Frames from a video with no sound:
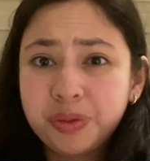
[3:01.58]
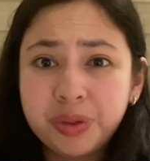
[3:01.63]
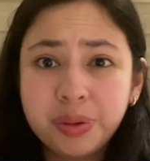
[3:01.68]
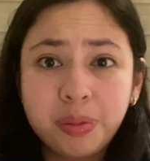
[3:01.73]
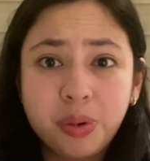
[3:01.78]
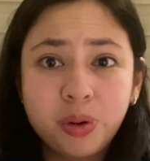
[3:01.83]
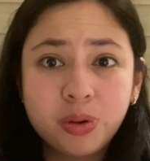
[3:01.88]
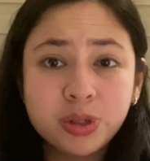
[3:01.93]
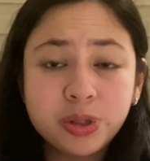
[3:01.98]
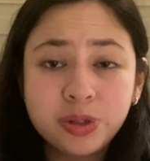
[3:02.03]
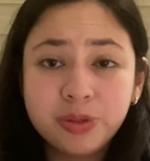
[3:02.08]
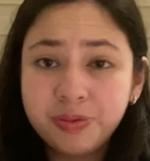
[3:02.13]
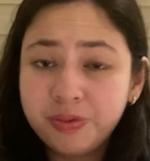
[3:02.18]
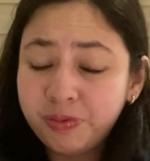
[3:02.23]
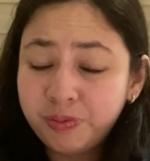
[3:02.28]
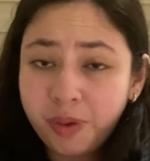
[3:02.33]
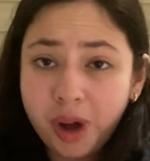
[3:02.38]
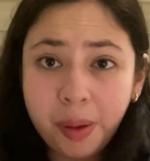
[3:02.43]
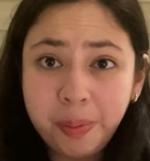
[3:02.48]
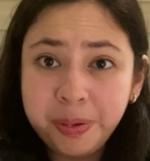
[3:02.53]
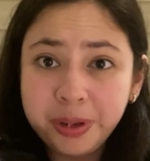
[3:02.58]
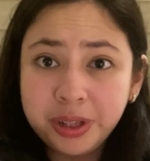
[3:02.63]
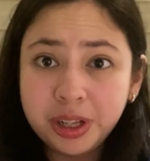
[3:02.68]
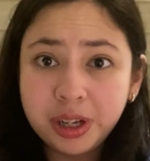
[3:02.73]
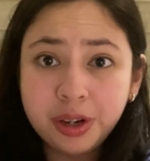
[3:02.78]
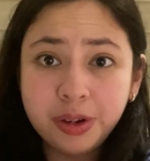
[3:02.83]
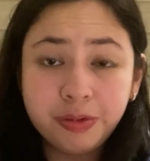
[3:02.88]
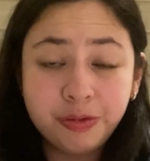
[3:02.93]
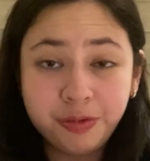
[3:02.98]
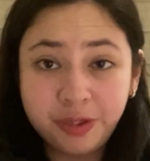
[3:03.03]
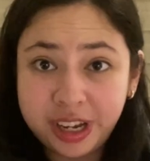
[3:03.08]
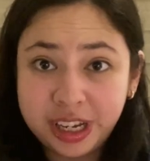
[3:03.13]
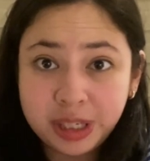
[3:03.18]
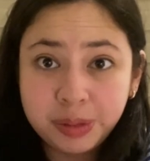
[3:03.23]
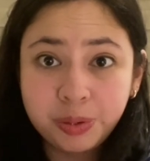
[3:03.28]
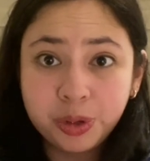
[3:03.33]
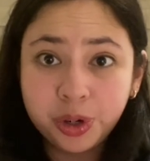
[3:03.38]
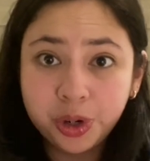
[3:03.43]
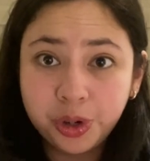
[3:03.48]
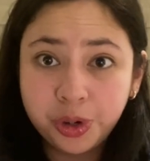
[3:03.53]
the most popular
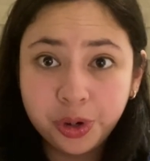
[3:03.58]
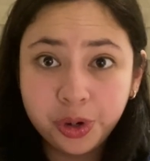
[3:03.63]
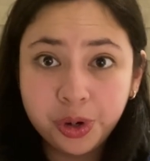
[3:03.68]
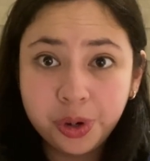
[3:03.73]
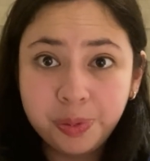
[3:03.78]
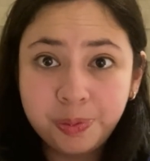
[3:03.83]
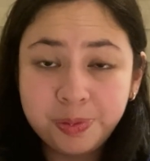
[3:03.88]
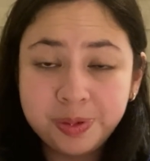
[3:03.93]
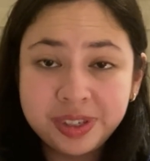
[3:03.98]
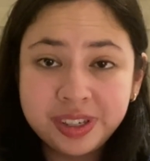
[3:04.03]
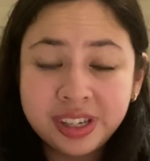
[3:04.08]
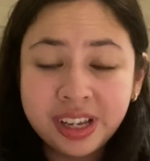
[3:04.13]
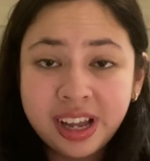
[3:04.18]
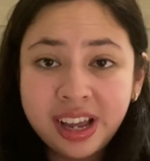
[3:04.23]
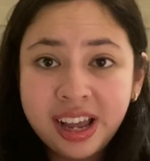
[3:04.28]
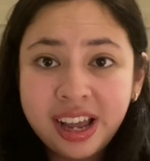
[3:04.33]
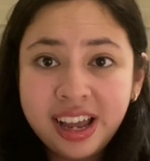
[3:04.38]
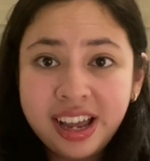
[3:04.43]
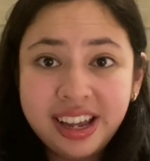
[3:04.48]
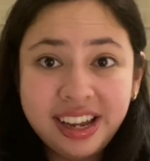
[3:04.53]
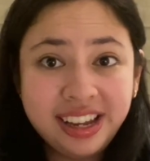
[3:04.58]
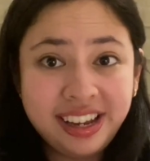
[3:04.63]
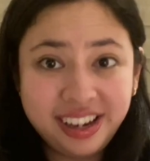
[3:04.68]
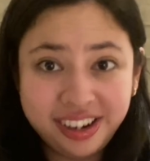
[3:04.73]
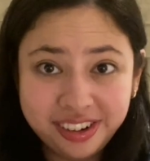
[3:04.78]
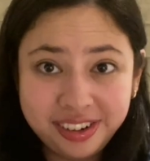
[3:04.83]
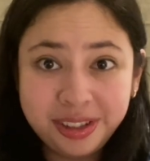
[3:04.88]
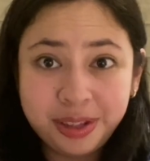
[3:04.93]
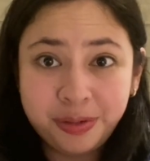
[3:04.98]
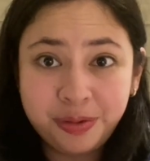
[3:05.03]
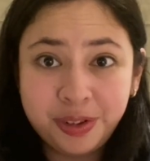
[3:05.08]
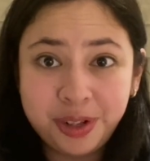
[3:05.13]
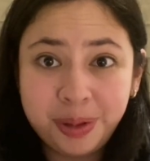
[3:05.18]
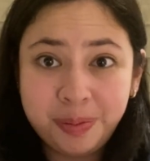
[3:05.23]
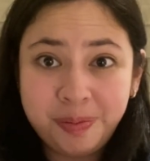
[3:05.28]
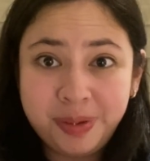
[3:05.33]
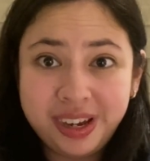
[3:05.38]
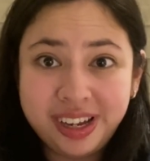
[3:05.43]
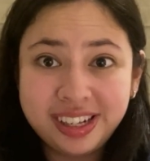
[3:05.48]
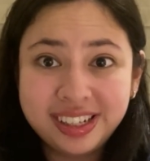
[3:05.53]
Facebook groups here in the
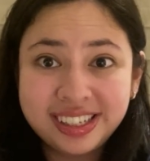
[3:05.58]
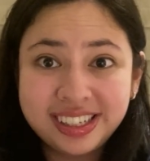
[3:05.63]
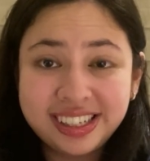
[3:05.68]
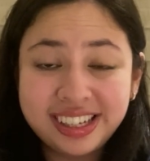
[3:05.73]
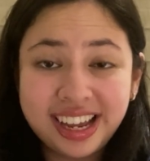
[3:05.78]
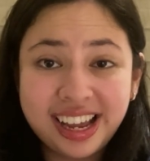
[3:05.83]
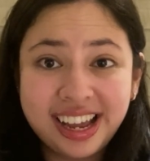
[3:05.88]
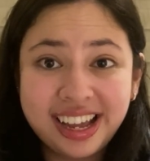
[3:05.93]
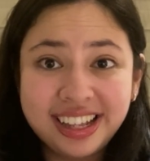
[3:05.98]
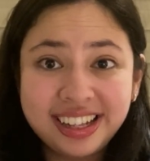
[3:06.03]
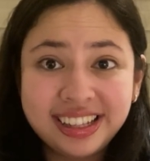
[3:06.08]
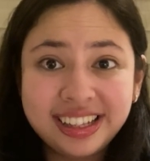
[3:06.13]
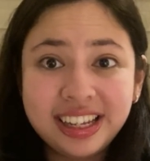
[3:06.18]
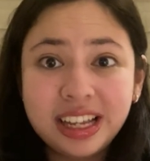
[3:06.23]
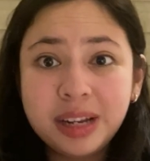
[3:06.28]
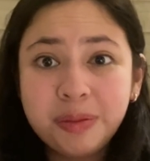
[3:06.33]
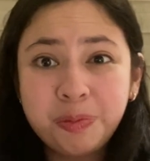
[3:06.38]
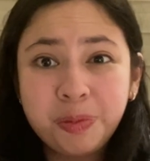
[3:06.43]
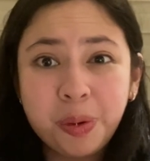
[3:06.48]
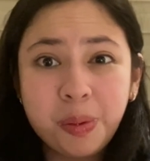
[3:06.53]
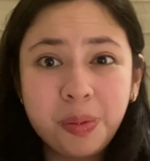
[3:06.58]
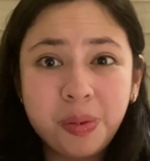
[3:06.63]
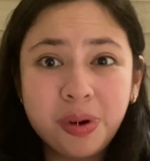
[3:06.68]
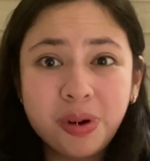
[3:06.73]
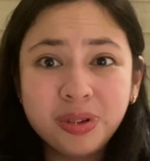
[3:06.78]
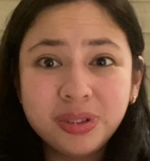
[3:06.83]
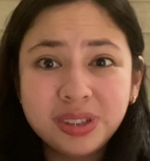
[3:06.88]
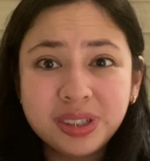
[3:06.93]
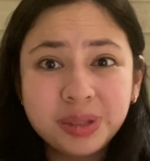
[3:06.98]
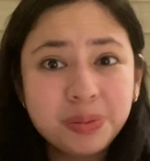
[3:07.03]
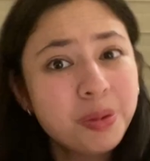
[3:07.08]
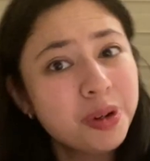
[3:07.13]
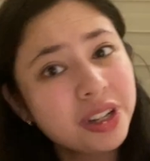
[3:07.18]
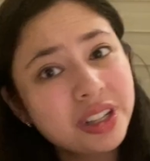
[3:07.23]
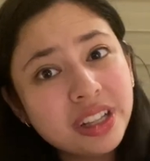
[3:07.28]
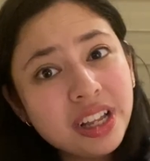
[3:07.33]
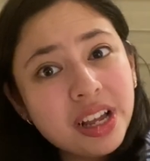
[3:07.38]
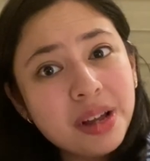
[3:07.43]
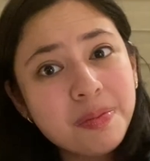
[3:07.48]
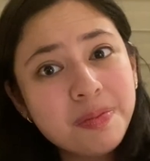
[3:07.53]
Philippines, and it promotes book
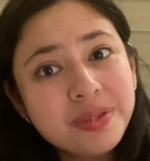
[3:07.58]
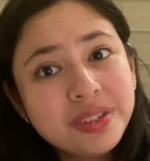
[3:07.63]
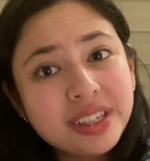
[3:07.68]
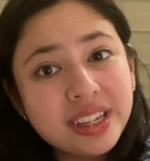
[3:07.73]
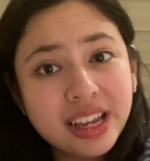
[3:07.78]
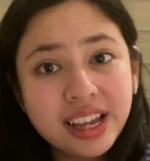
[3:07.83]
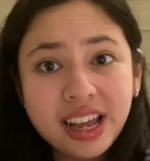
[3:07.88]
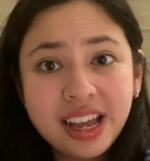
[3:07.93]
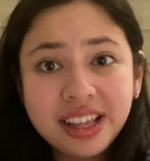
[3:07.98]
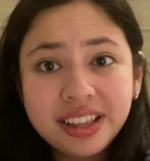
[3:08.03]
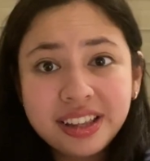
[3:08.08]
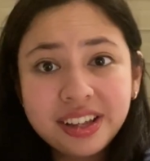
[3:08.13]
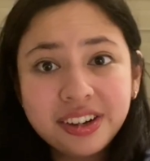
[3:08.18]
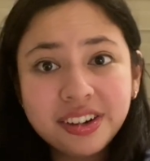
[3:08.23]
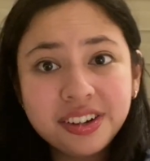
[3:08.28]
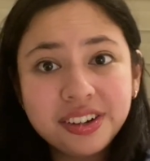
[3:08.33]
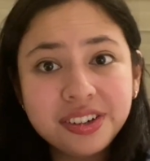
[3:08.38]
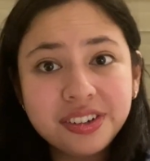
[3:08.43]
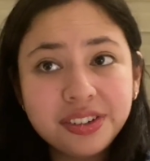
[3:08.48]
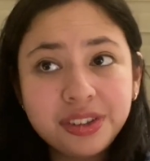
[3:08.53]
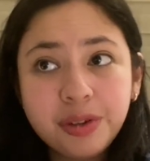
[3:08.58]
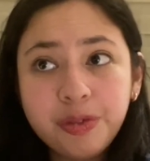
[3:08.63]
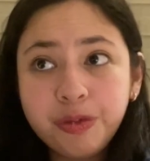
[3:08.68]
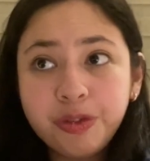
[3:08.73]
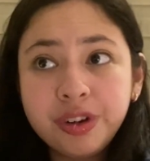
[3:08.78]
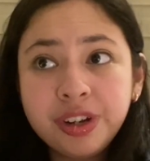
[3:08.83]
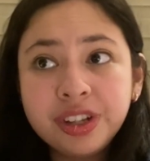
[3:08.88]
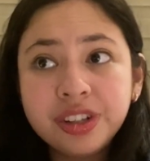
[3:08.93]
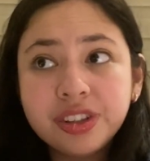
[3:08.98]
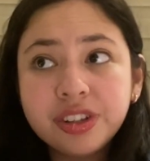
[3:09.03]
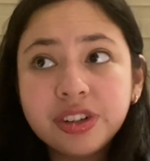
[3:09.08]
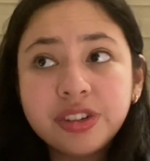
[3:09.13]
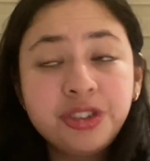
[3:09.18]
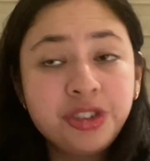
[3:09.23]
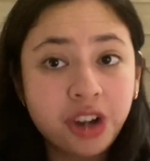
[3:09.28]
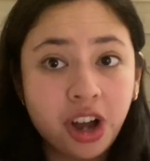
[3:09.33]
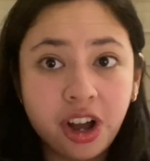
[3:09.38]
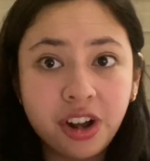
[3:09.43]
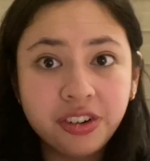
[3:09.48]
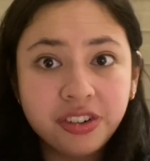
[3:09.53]
clubs. There are different
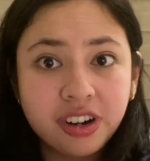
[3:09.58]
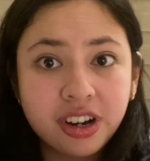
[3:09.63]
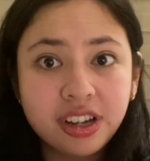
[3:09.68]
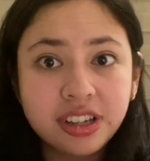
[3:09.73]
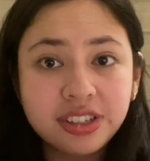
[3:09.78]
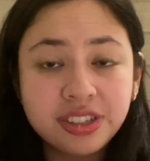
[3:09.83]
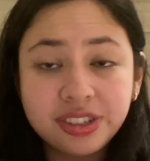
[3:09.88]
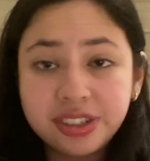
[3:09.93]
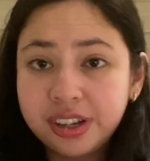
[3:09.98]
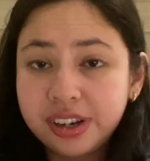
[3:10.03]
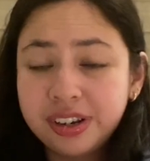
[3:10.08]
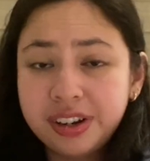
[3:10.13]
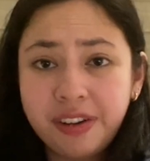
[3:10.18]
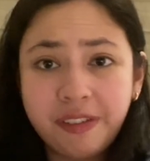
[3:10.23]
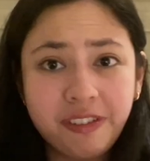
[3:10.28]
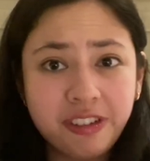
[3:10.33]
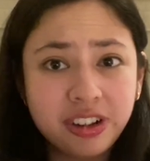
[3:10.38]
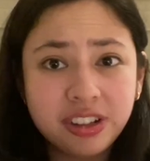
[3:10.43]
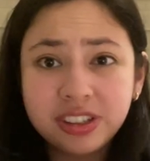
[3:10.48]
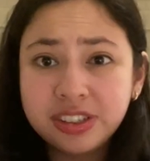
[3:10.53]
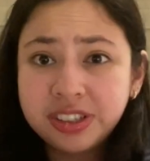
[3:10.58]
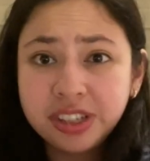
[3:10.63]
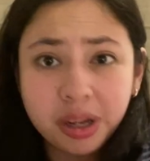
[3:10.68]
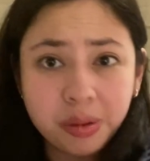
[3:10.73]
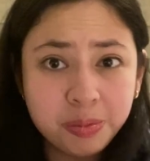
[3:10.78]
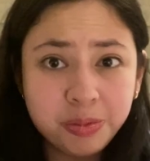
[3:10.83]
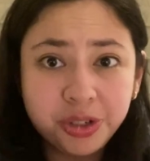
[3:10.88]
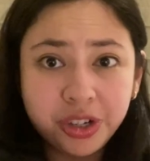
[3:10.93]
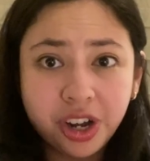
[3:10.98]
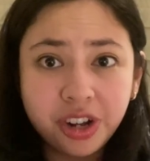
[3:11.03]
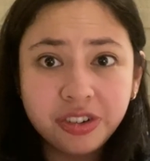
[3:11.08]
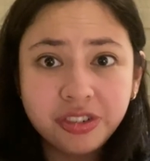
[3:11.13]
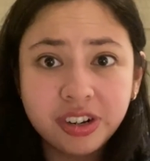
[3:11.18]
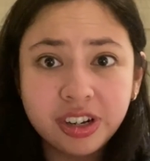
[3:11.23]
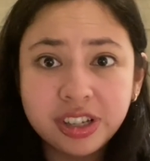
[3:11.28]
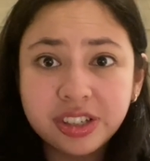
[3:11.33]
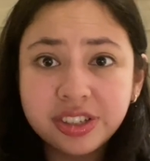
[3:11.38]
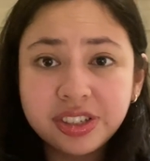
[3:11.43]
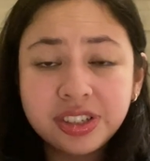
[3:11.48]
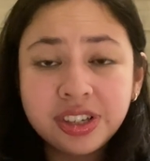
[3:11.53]
genres, there are different
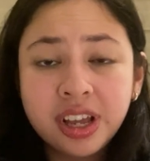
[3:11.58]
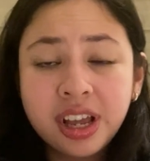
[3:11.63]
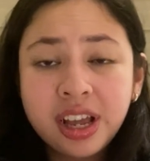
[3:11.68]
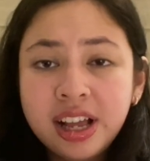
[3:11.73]
subgenres.